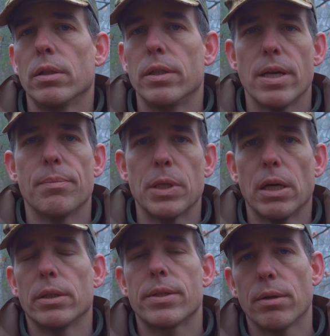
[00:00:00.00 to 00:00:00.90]
dumb
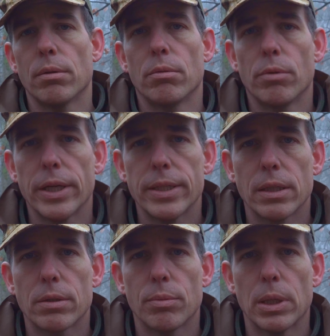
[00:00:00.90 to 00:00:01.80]
down. So writing
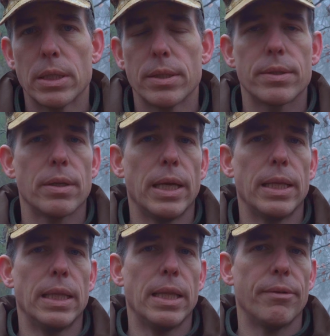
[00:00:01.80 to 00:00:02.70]
it once
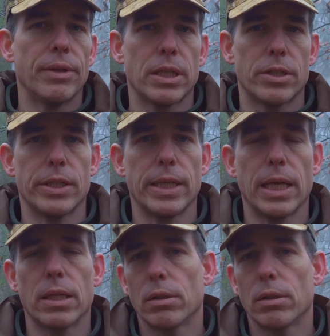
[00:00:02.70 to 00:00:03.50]
and never touch it again.